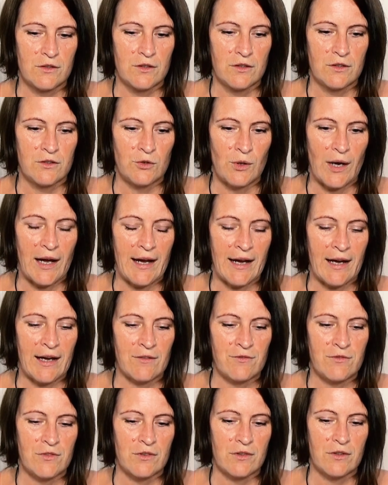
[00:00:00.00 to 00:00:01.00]
you
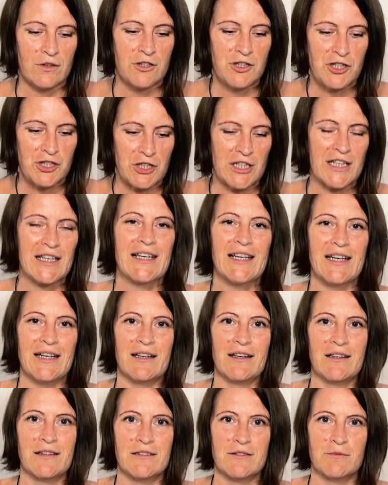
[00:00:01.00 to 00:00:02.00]
have a
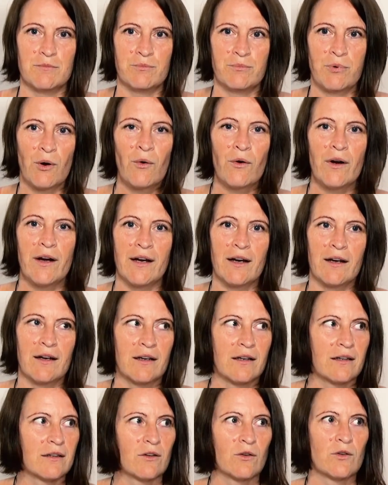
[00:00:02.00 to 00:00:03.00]
kid
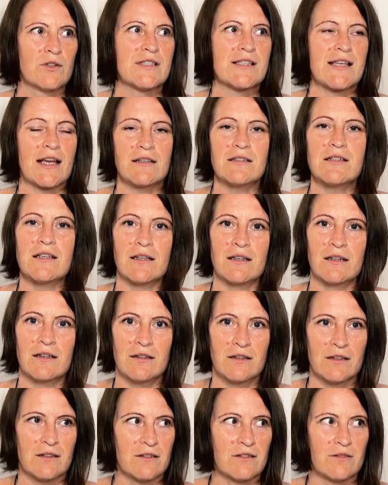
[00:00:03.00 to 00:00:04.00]
pouring or
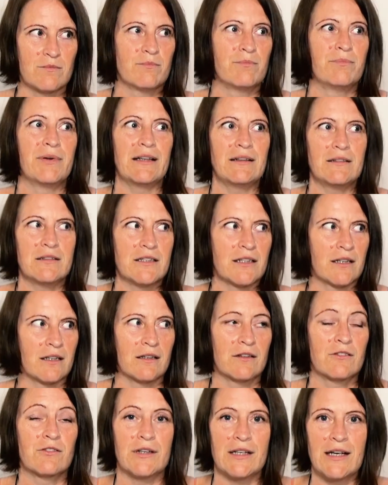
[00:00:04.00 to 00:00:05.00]
setting,
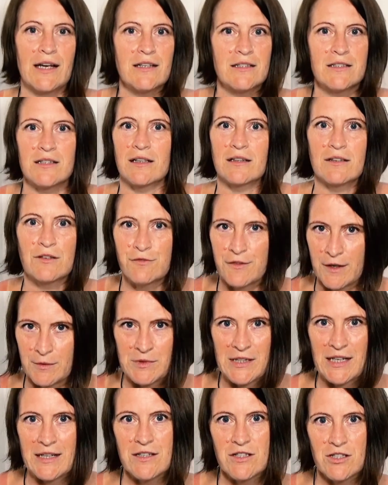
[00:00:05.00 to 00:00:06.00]
building, creating the
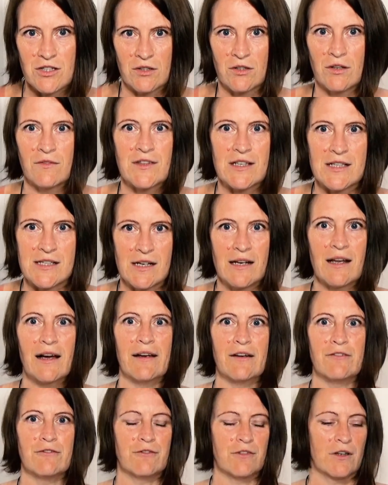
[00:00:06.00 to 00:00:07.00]
foundation of this
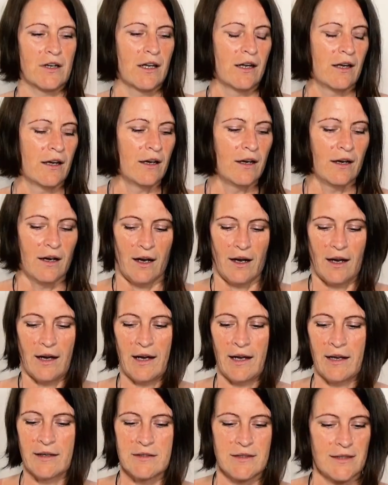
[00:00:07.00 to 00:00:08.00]
life,
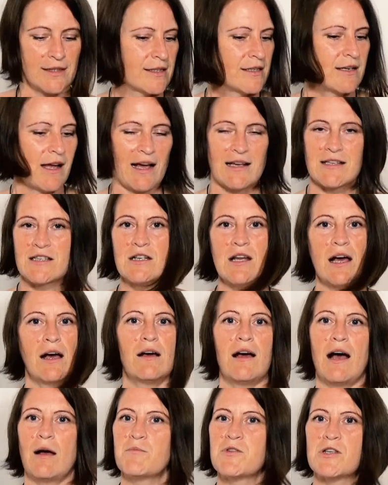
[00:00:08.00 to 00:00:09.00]
and it has
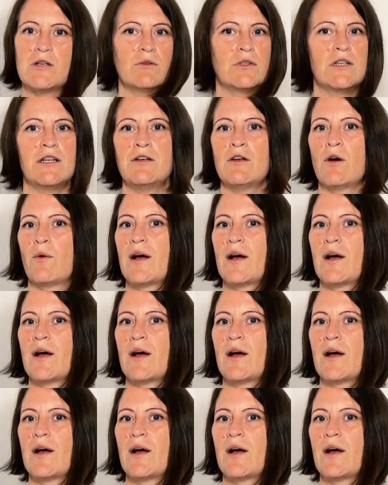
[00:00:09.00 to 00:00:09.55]
absolutely no